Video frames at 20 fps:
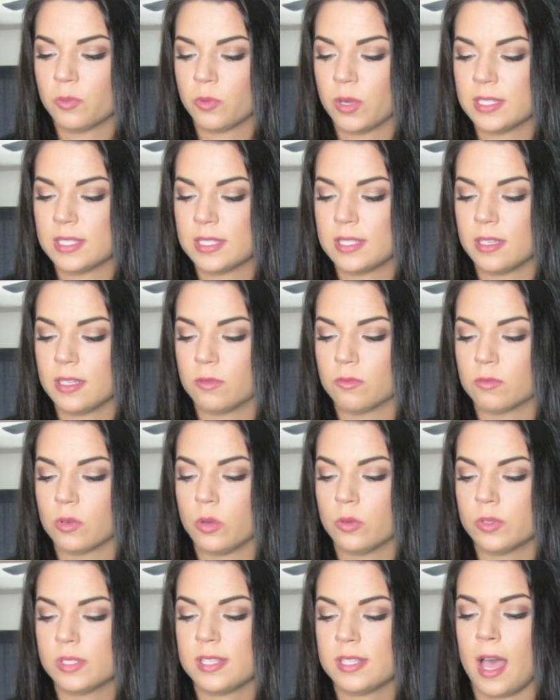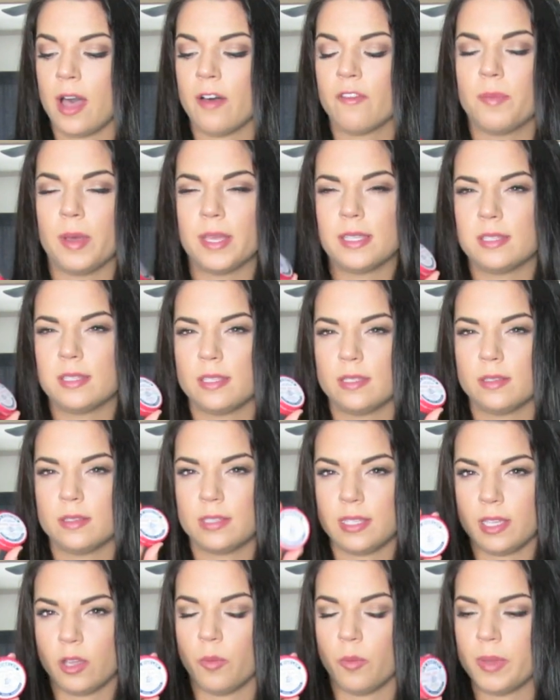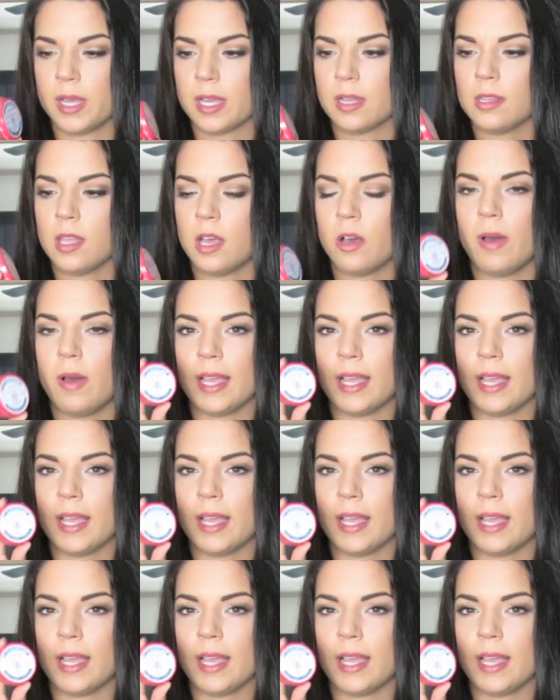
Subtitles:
was the Rose Salve by C.O. Bigelow.